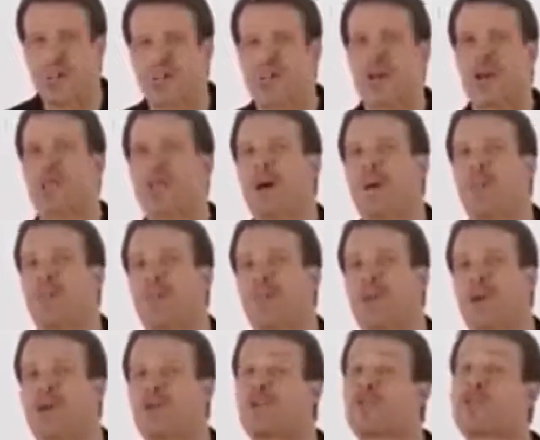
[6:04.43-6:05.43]
ago did you come
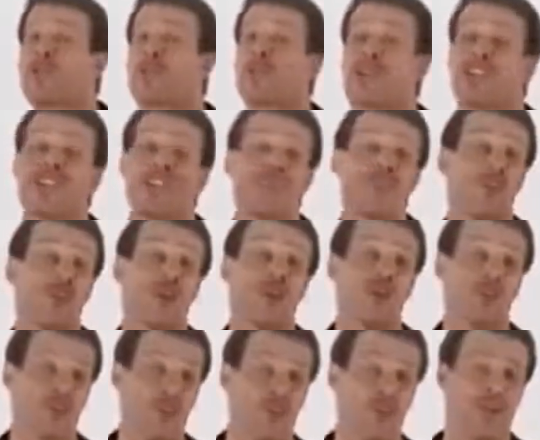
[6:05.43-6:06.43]
up with what you could and
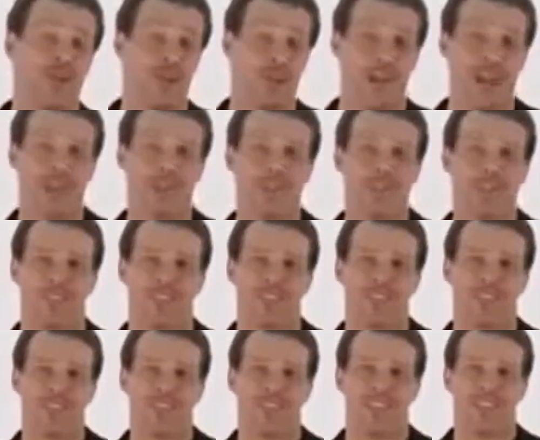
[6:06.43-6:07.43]
couldn't do in your life?
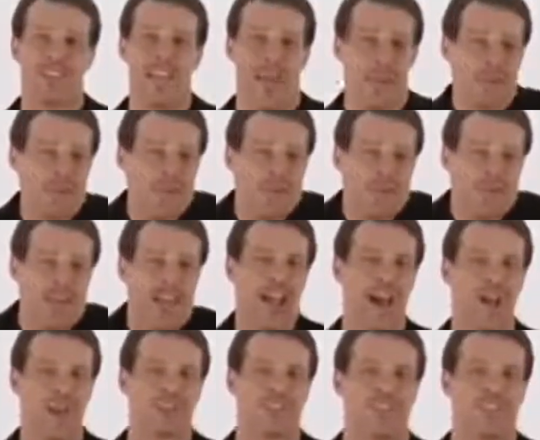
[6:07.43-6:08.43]
How many years
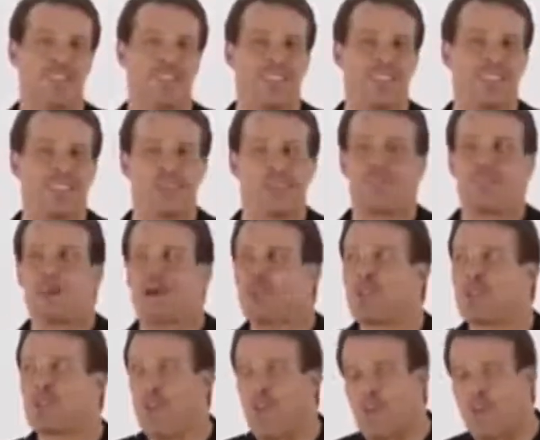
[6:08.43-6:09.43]
ago?
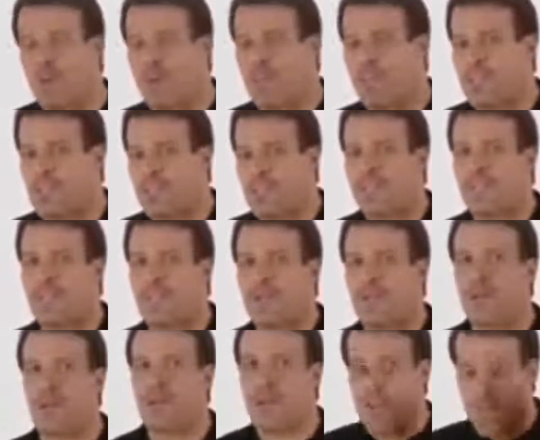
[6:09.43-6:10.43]
Most people,
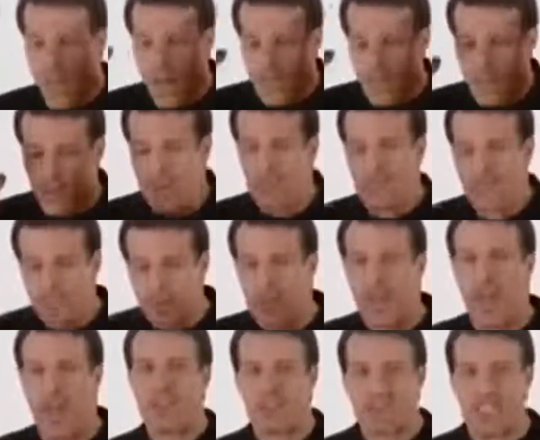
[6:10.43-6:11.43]
if they really look at how they're
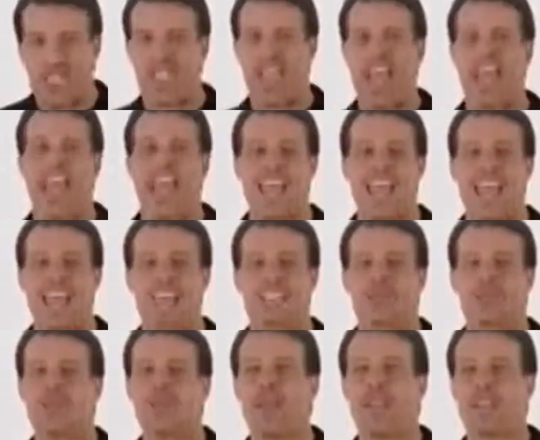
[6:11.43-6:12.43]
living their life today,
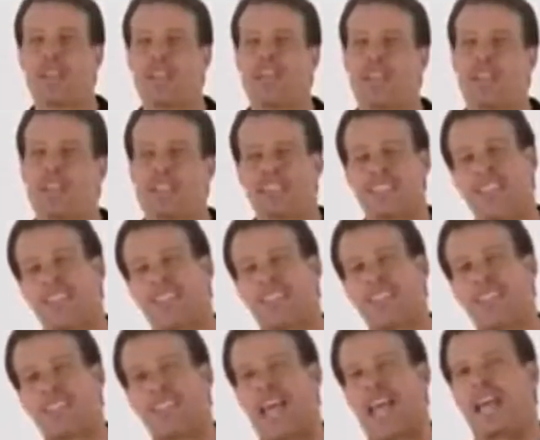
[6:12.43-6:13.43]
it's based on a
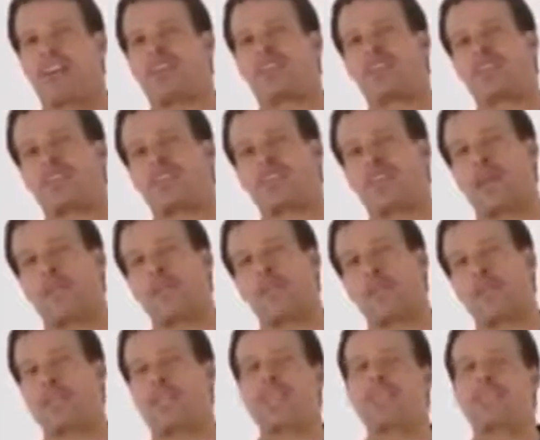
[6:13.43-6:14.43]
set of standards, a set
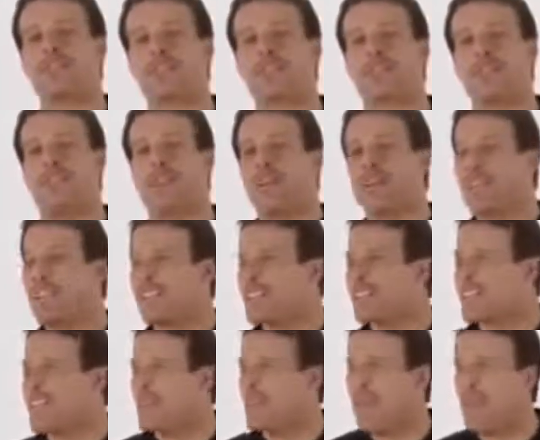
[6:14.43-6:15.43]
of beliefs
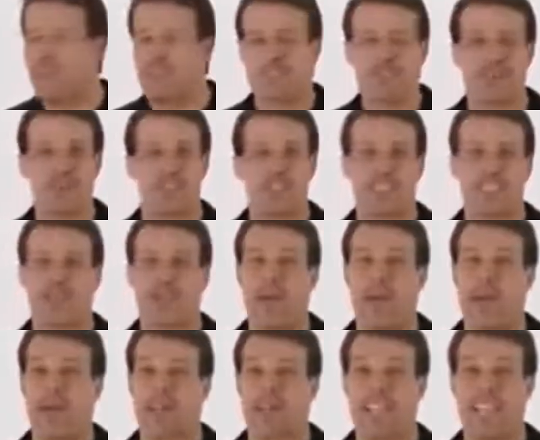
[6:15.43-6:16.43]
that they made choices
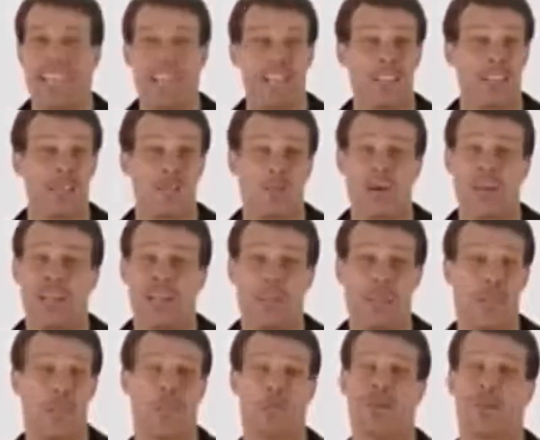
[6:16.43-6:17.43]
about 10,
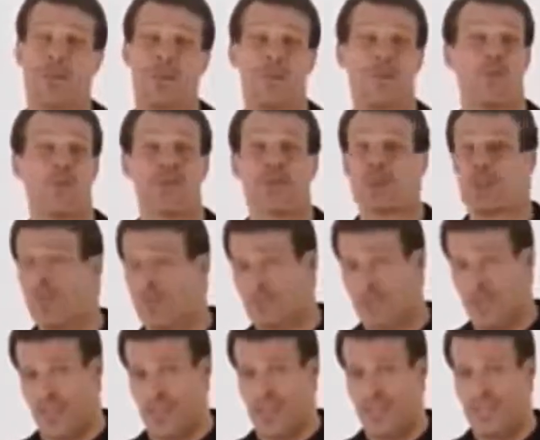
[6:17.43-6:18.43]
20, 30 or more
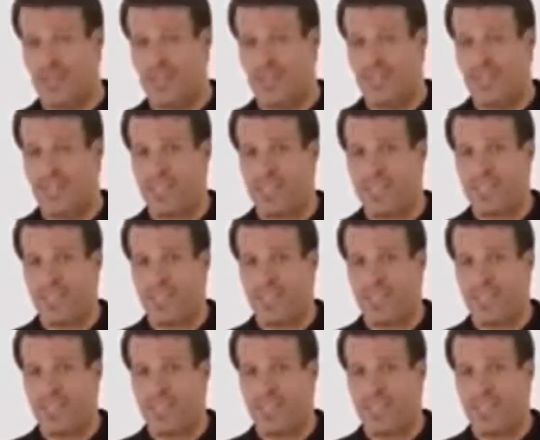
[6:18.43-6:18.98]
years ago.